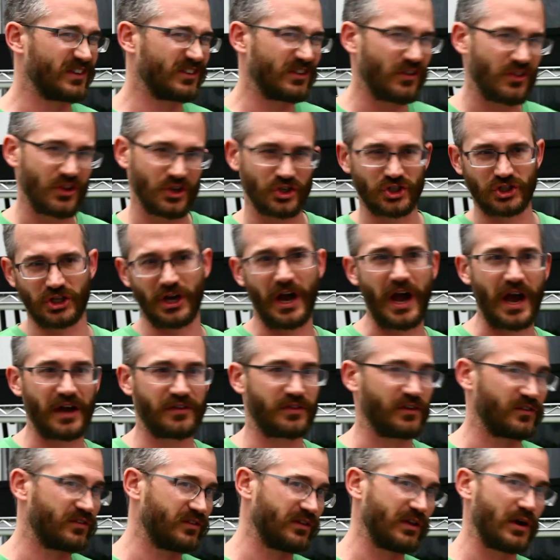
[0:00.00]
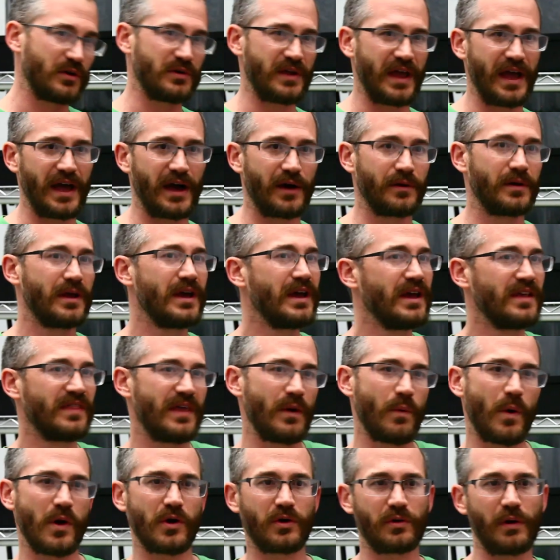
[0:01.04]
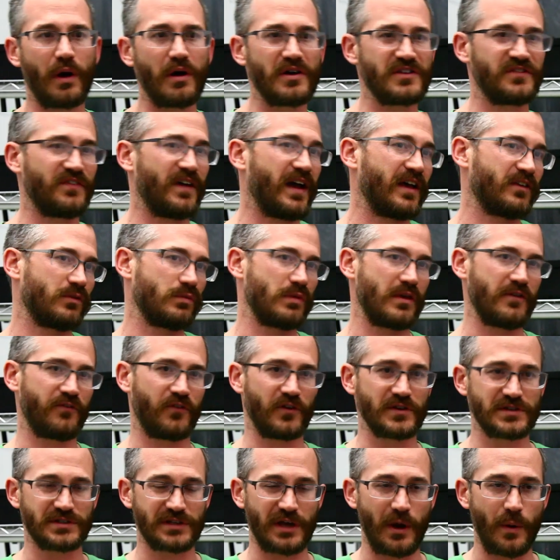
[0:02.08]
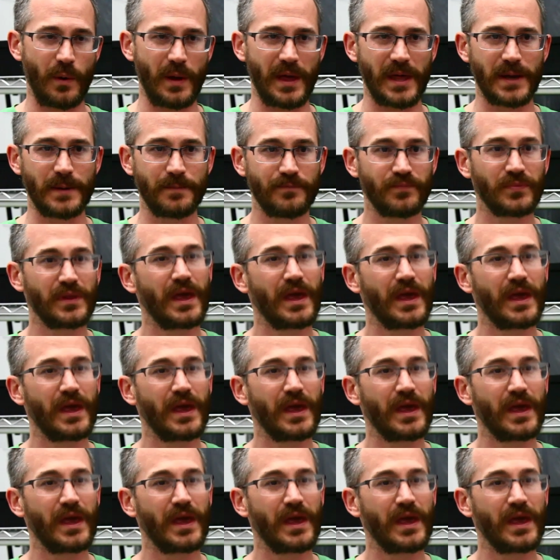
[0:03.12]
So they'll shock, they'll slow down, they won't grow as fast when they first go in.